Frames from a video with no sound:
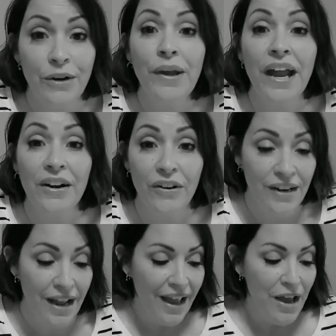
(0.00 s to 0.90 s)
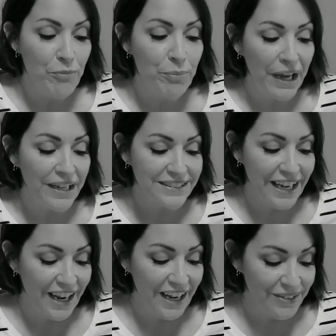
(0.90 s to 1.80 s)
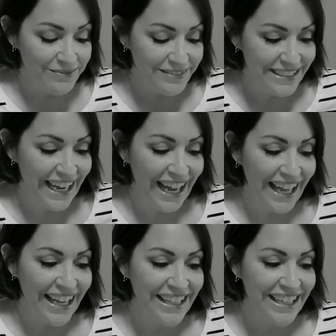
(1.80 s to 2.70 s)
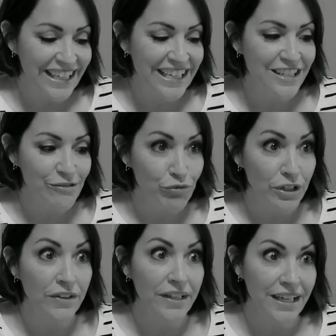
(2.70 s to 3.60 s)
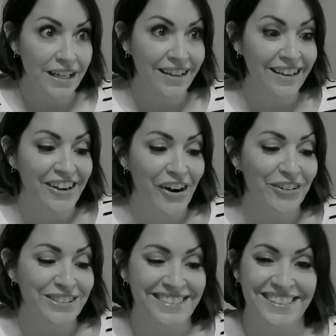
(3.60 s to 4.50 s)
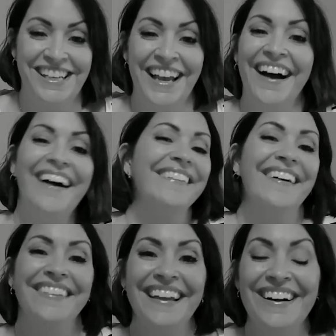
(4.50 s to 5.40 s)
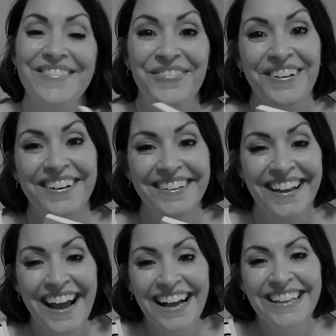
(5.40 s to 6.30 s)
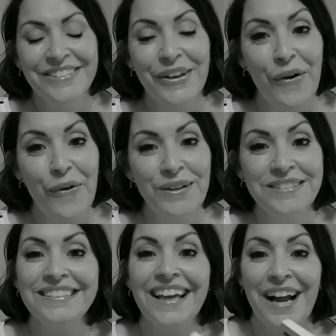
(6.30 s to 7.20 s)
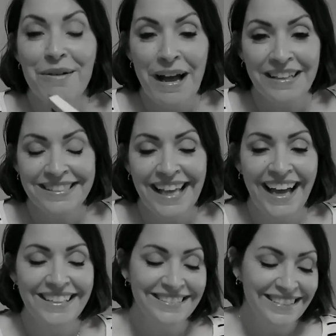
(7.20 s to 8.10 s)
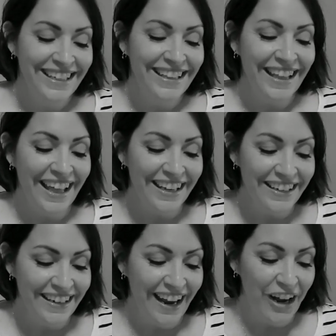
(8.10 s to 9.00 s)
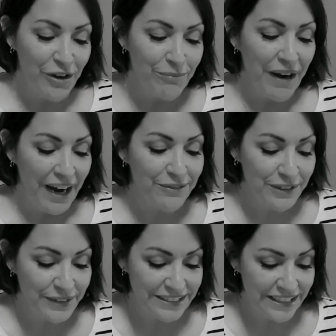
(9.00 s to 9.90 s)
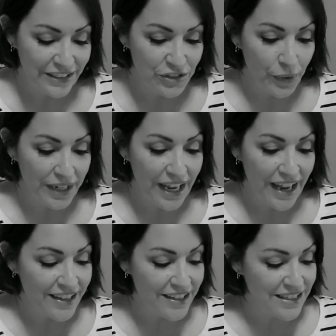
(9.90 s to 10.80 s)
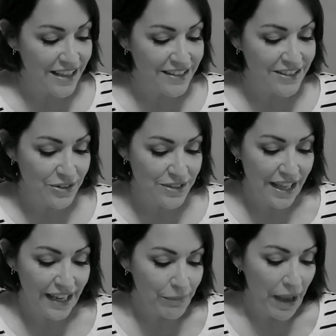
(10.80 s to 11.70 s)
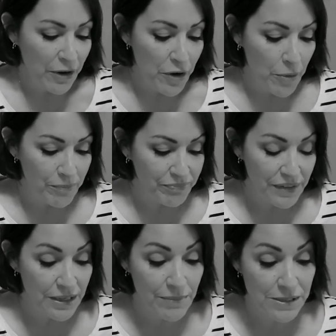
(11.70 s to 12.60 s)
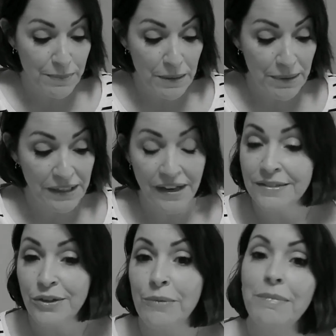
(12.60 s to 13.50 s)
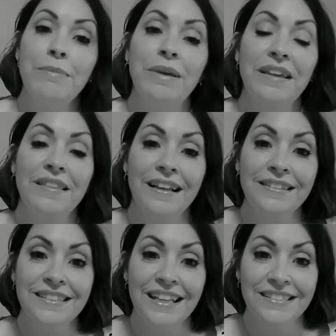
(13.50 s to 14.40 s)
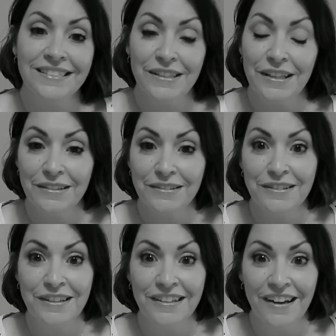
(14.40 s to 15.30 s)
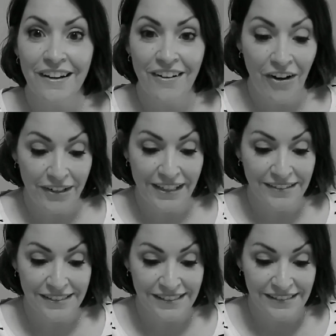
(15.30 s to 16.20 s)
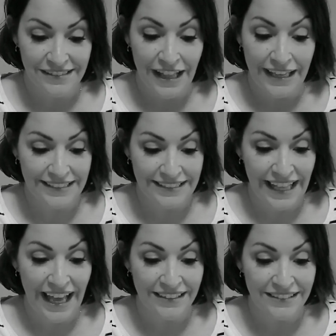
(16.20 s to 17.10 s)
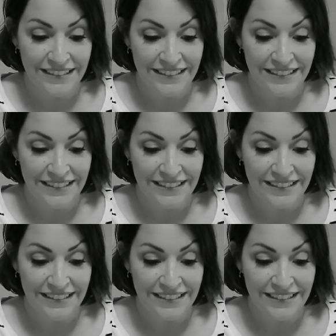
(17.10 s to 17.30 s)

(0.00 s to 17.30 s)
I don't care. But yeah, he really goes to town on the F word. So once I got past that, then I really did enjoy it's just like, I don't know. He must be a big cusser. Maybe he thinks that's the audience likes that.